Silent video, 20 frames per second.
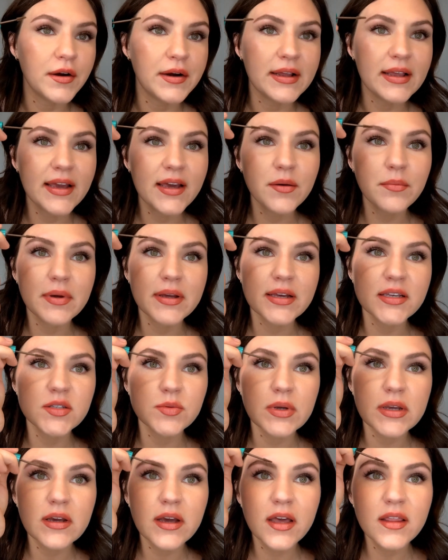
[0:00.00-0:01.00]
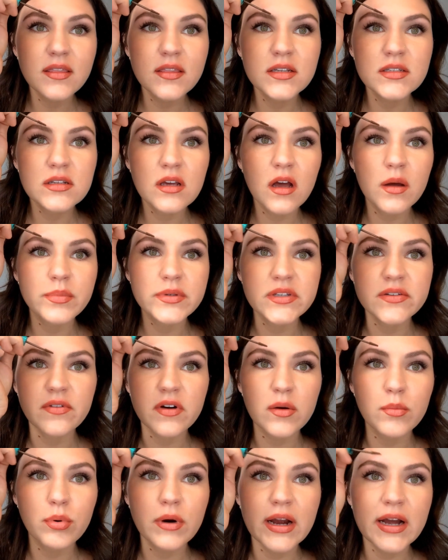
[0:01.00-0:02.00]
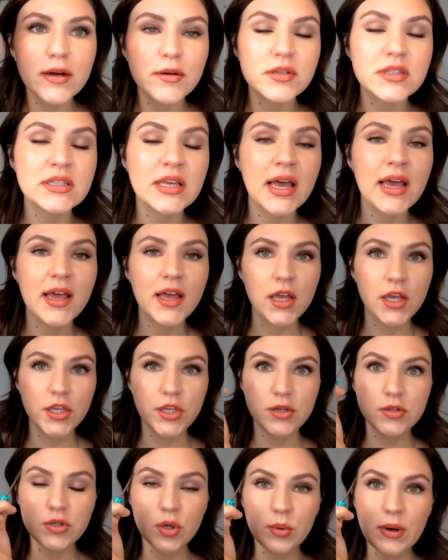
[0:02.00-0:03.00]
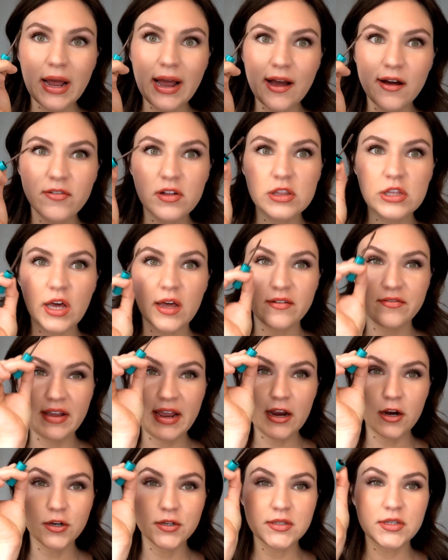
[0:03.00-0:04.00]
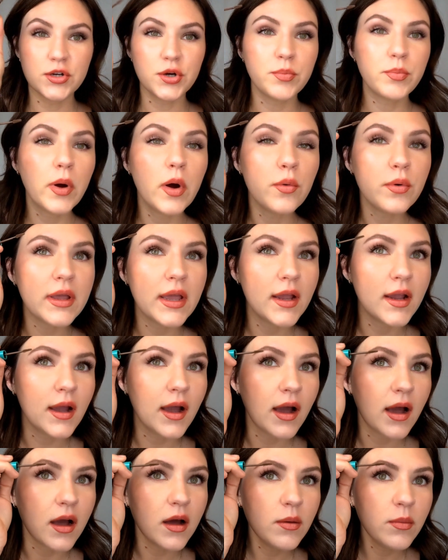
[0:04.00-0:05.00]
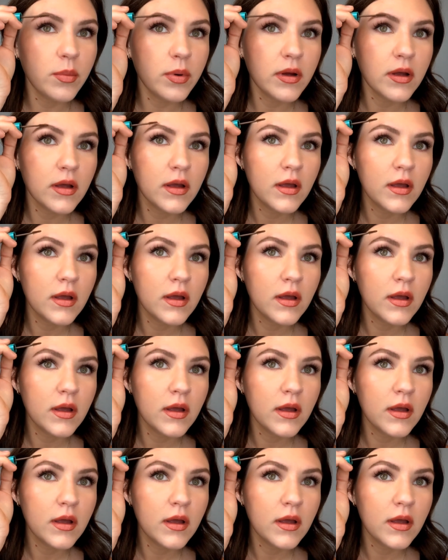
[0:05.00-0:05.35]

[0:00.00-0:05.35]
And again, because we cut the tops of our brows, you don't have a lot of hairs that are poking up.